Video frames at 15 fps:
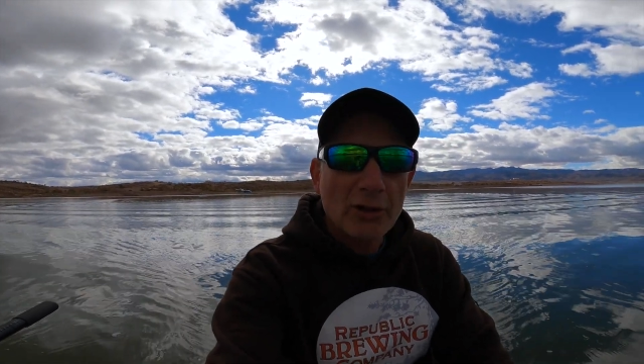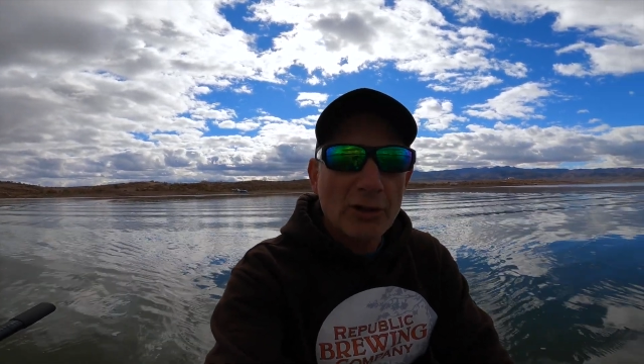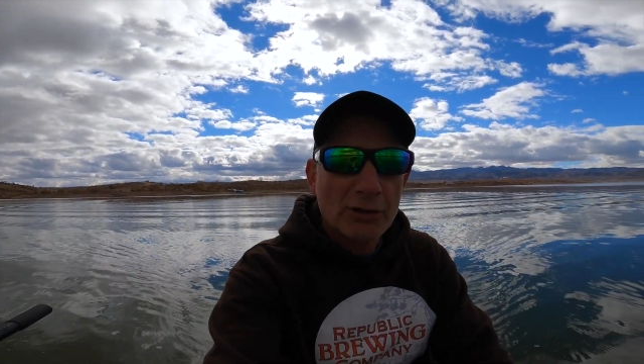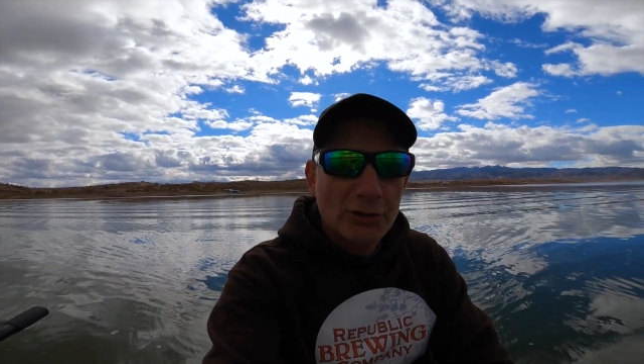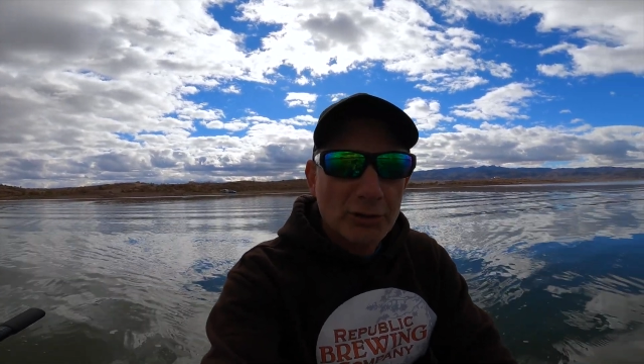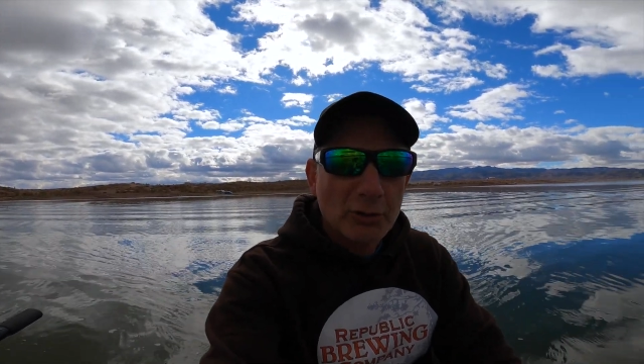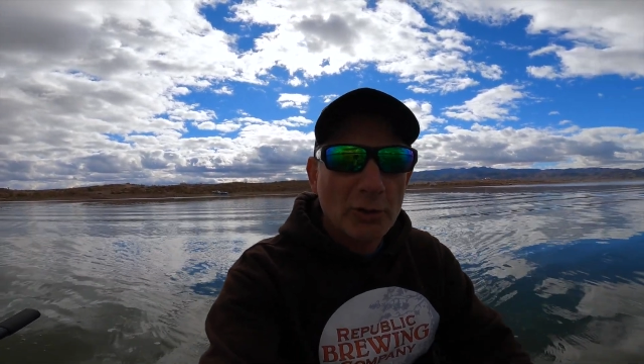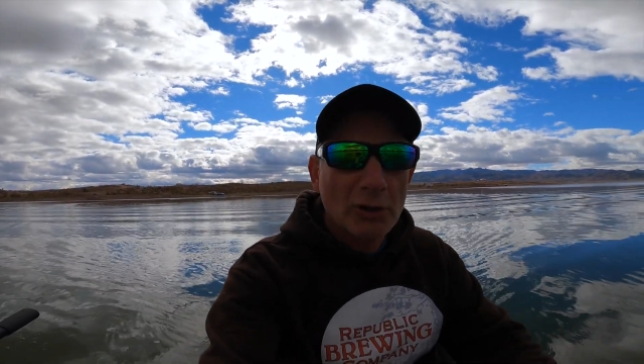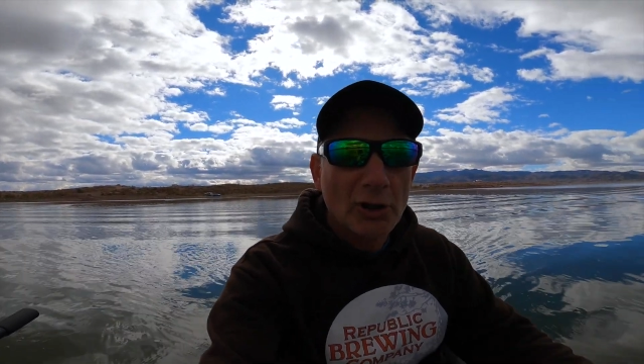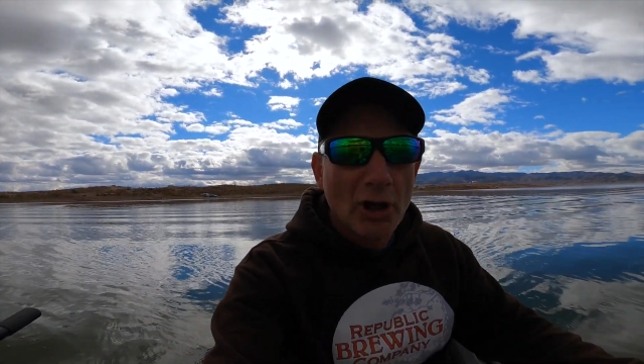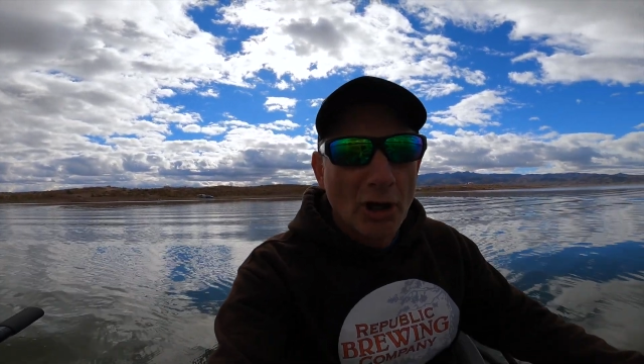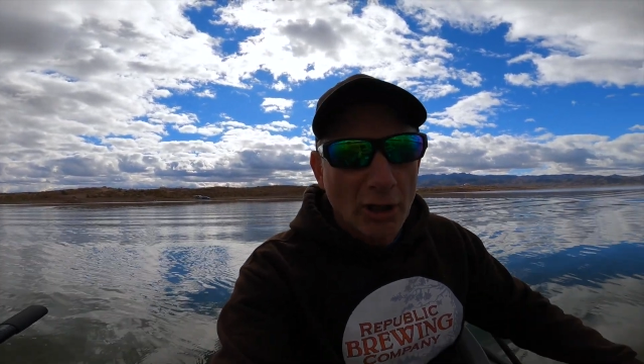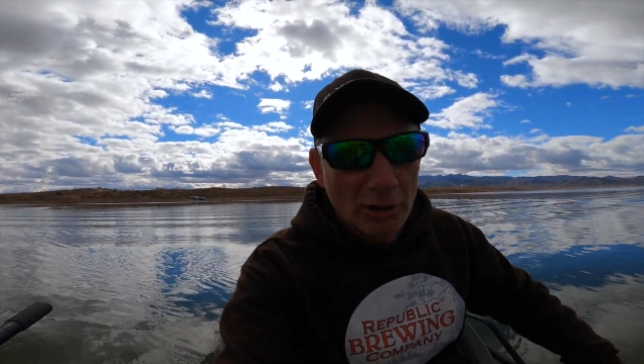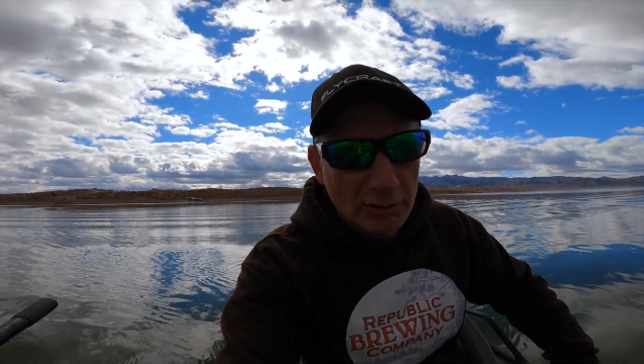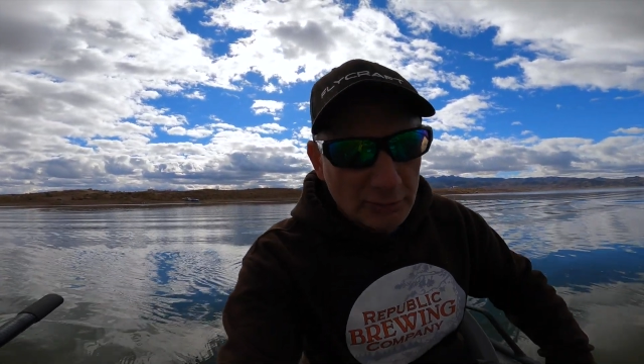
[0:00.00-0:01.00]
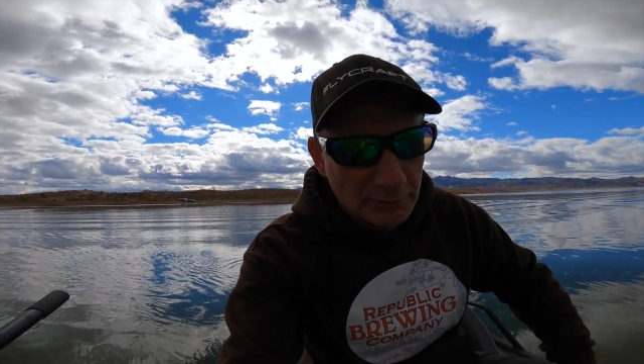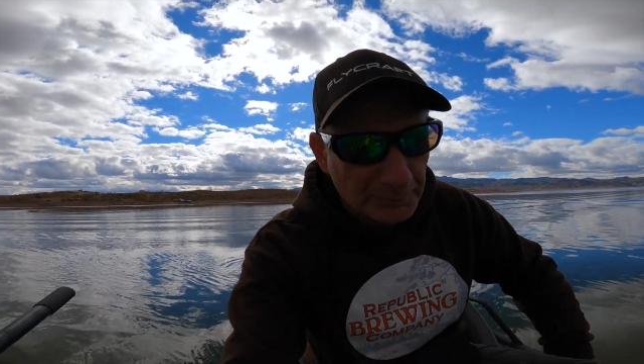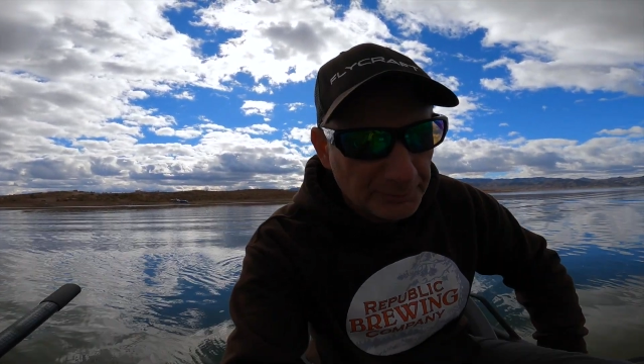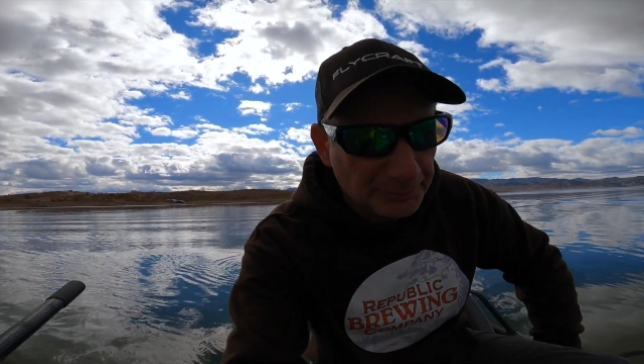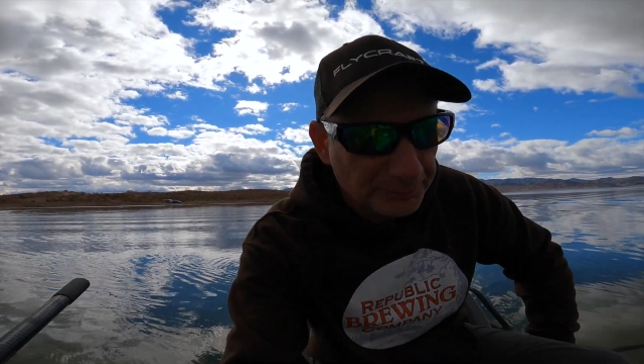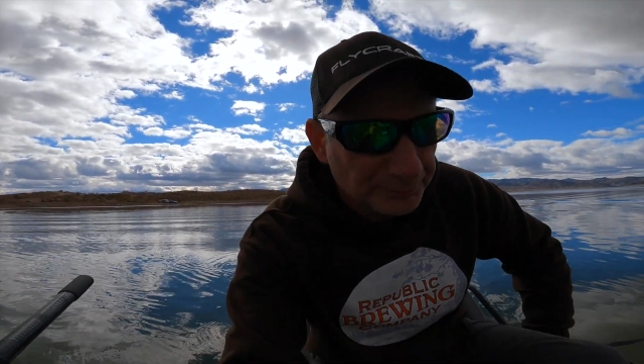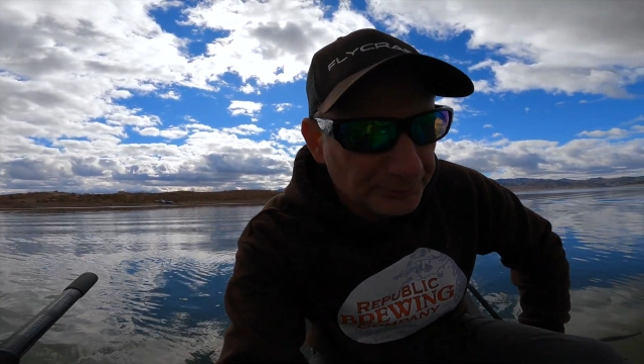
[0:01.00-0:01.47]
you can scoot along.
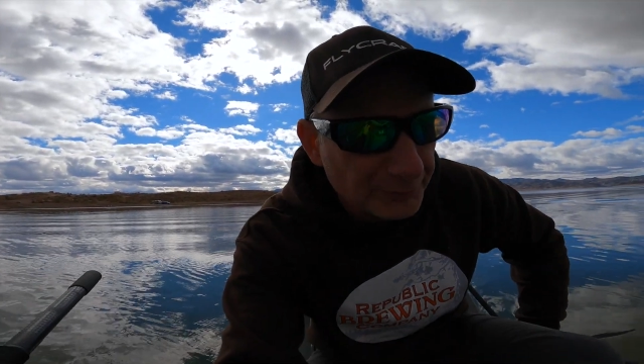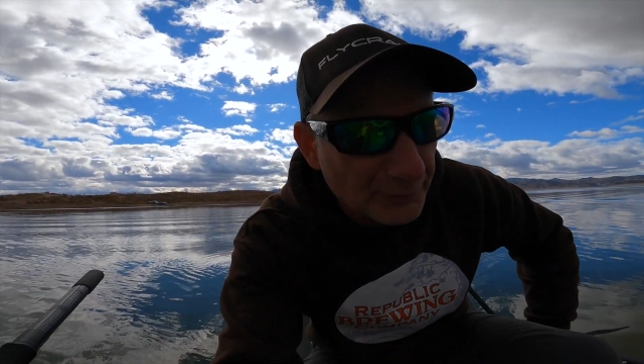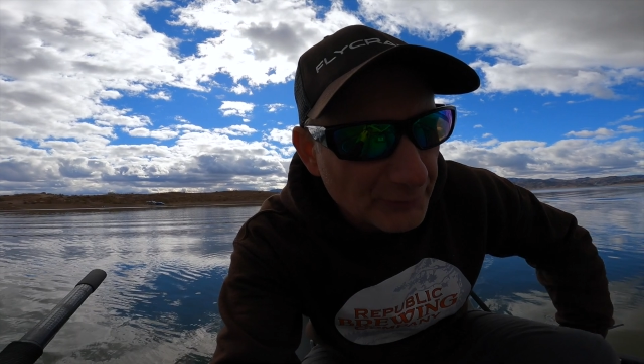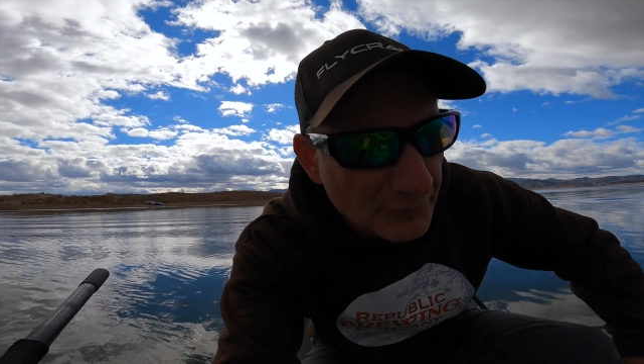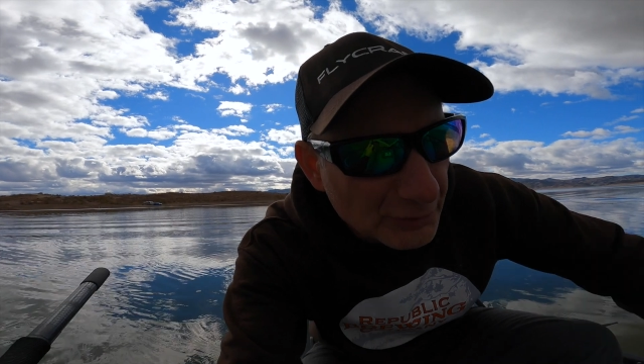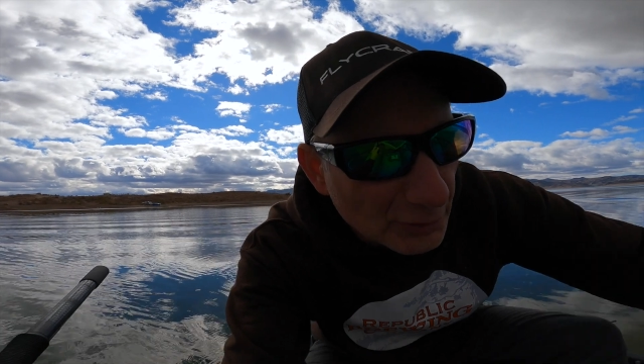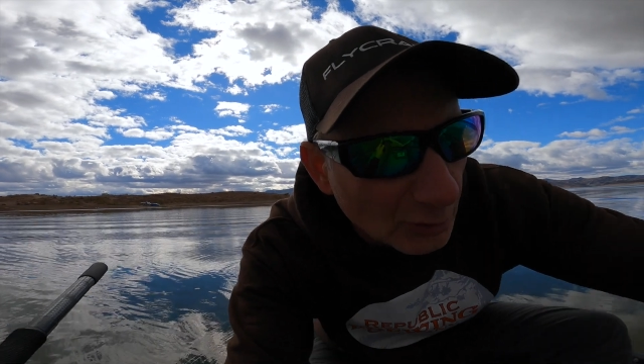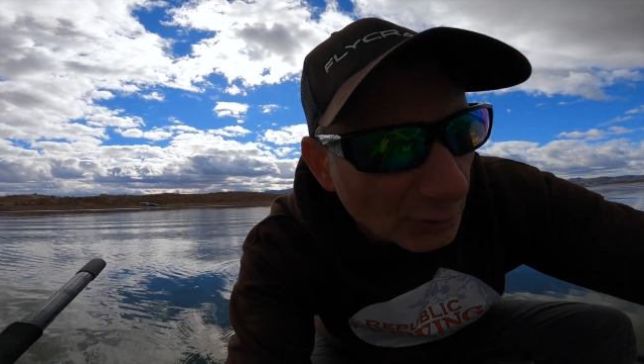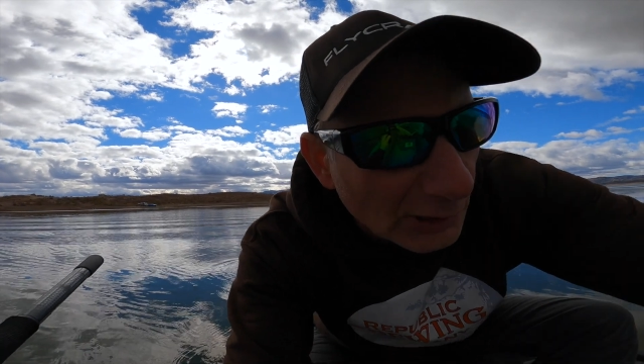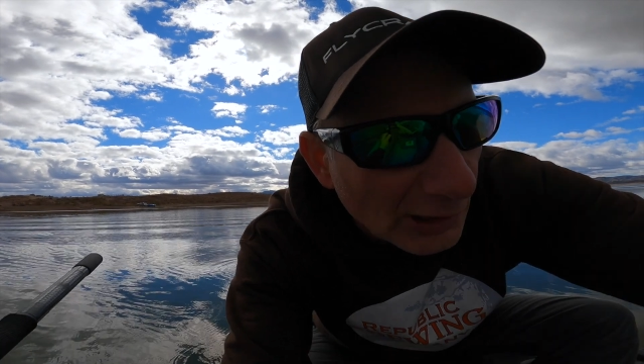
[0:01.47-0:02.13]
So